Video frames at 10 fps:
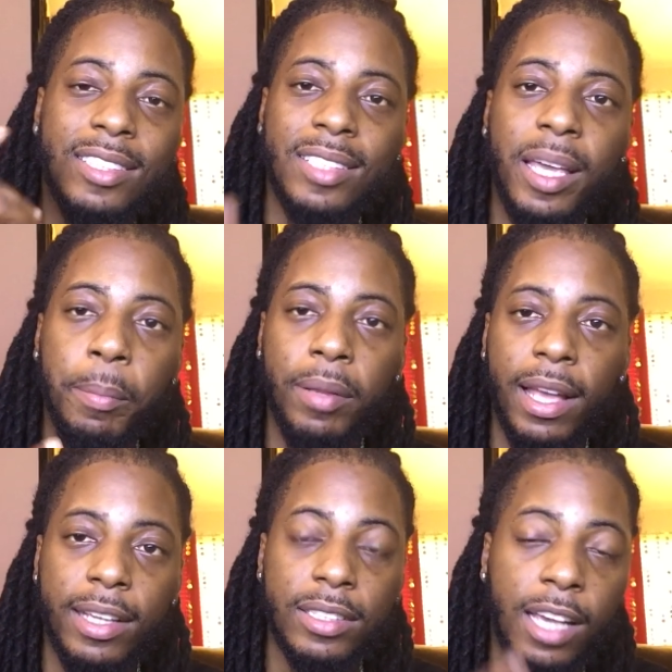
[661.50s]
and stay
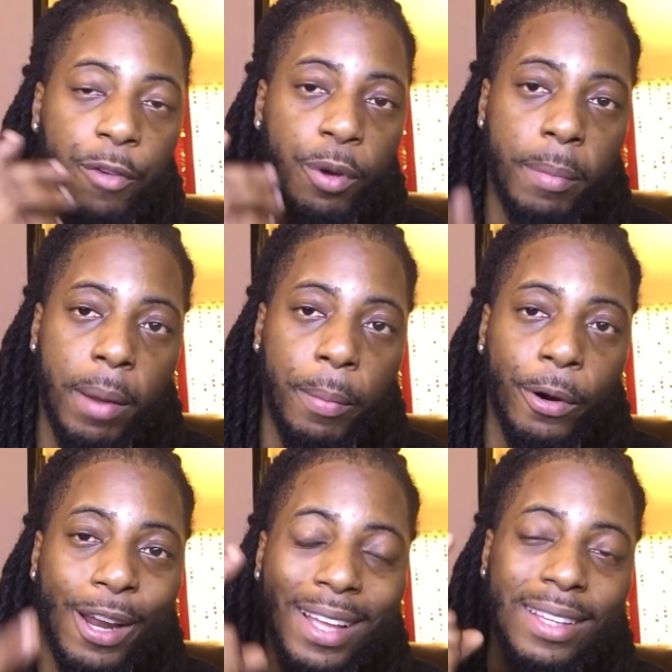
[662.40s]
blessed. And
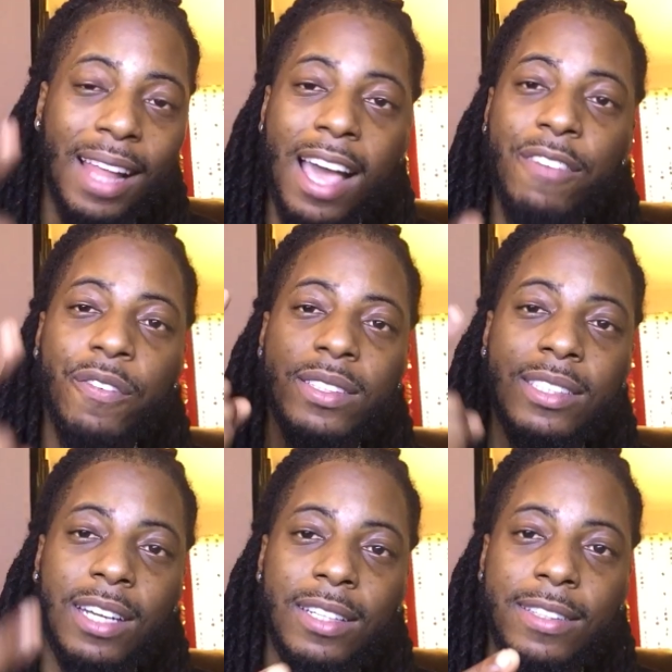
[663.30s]
remember, life
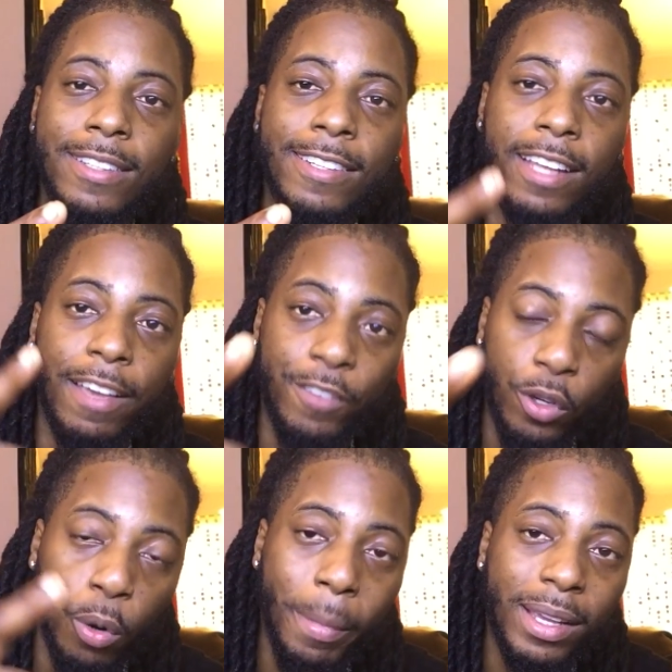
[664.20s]
is nothing if
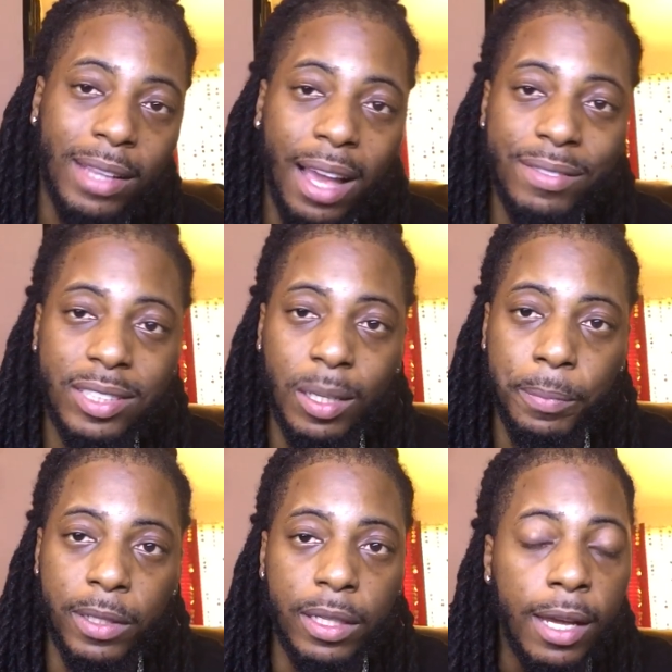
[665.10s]
you don't make life
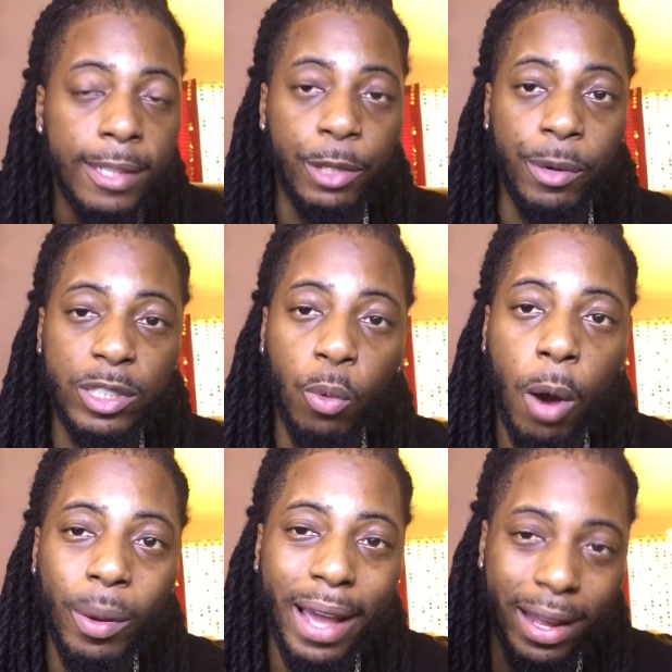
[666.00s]
something. The reason
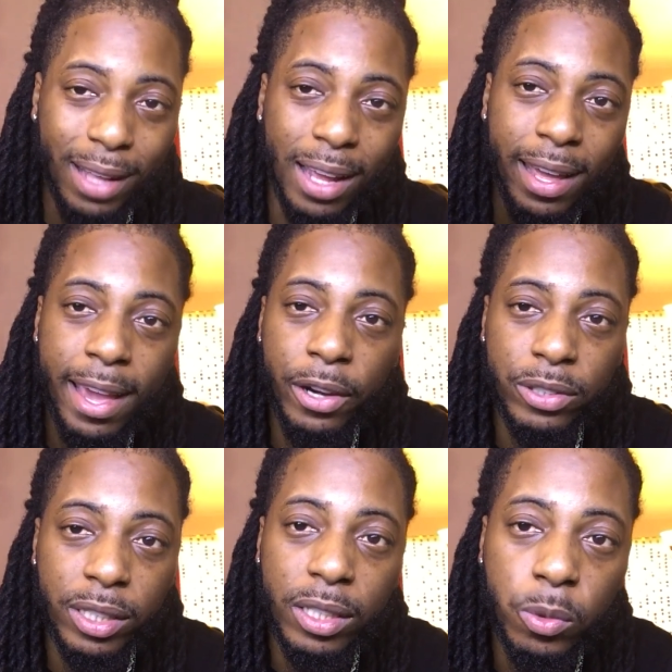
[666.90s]
why we got a lot of
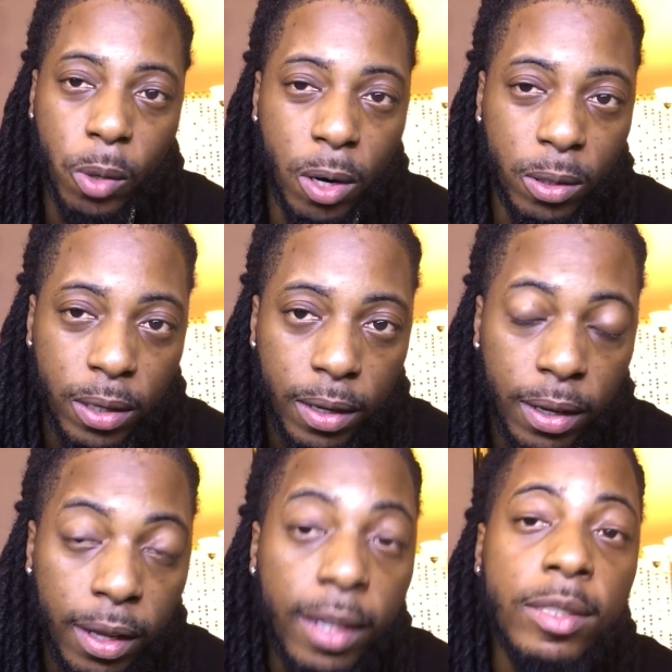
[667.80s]
haters in this world,
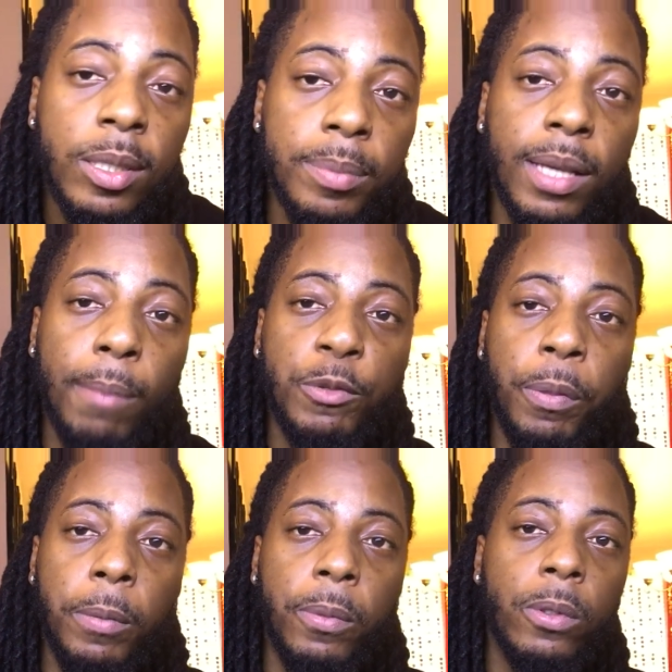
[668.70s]
sometimes
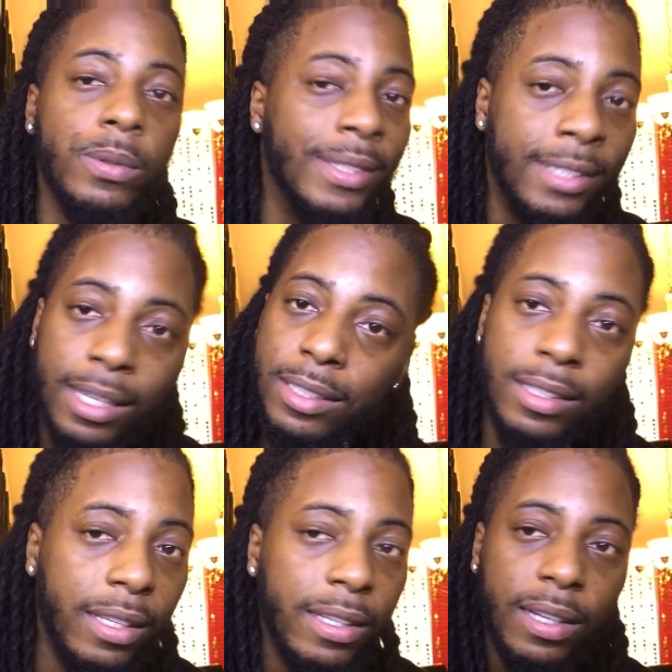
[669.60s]
people
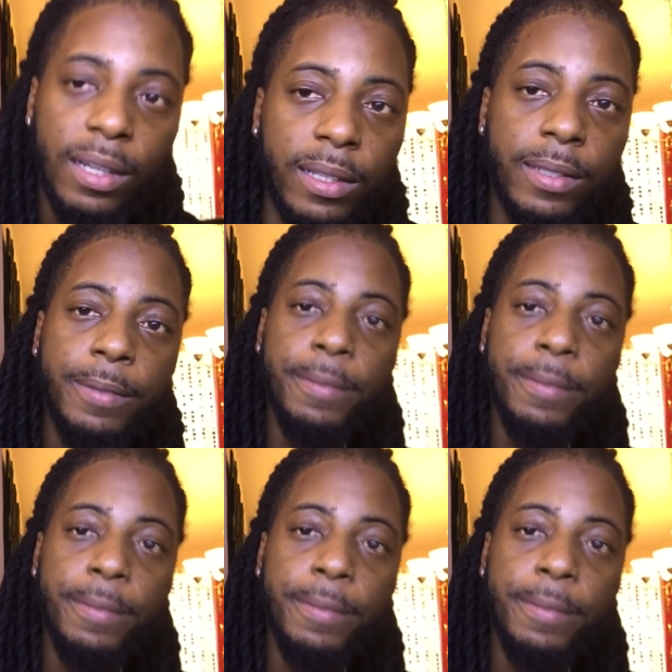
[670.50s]
just need a hug.